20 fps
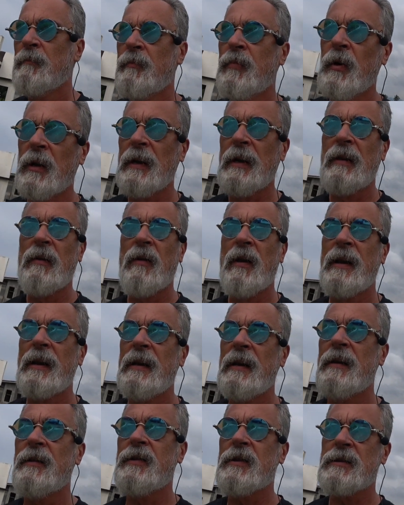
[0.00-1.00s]
Put a lid on
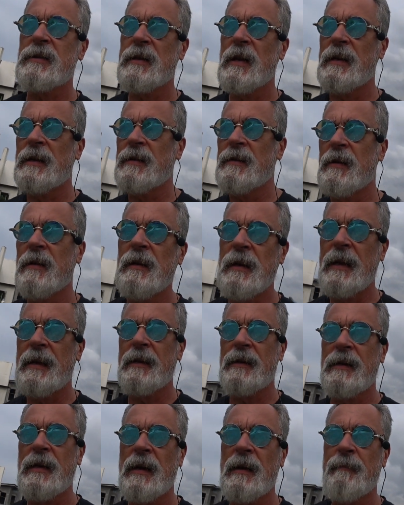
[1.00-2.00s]
it and just let
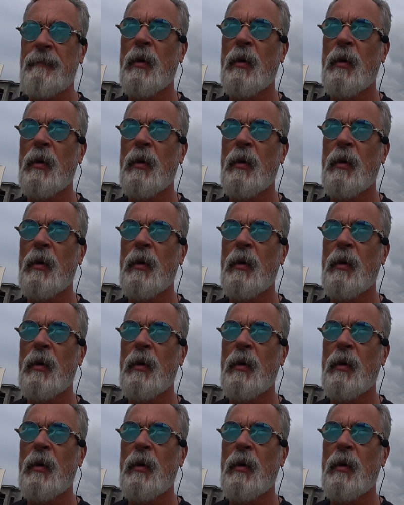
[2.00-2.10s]
it